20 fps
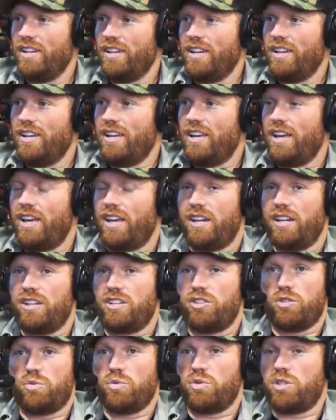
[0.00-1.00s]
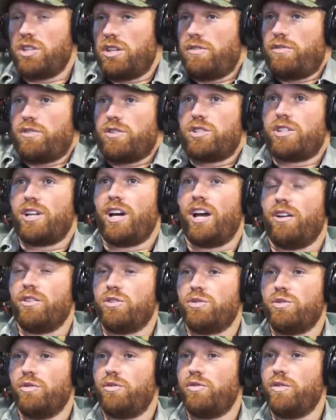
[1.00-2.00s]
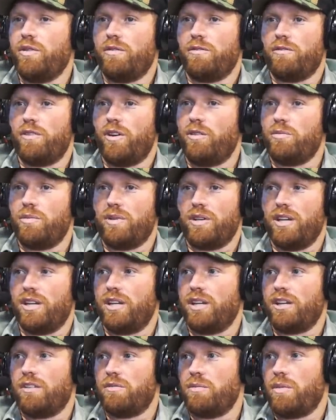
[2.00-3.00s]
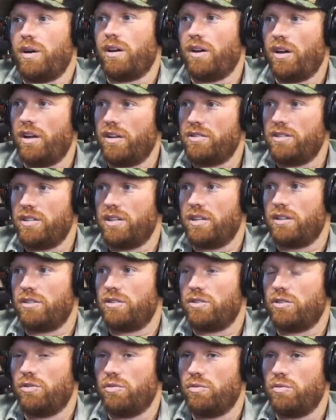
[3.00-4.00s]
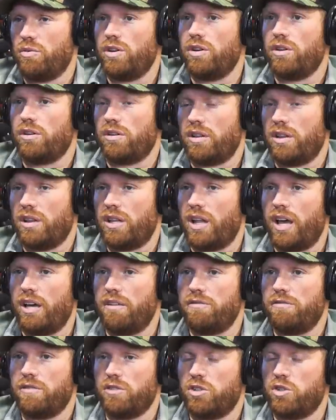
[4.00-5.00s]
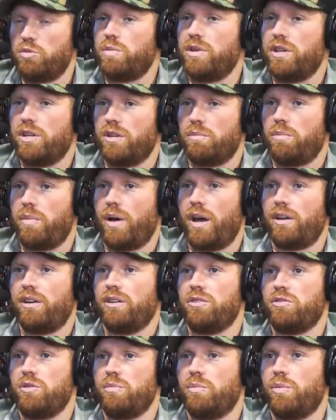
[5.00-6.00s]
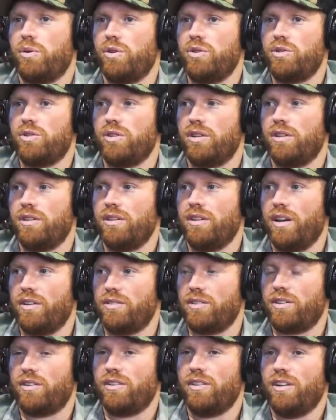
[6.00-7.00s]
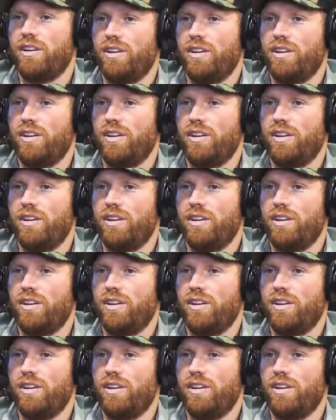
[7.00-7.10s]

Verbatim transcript: Yeah. And it just was a different style. And so from the very beginning of my hunting career and life and just being a backcountry person, I was like,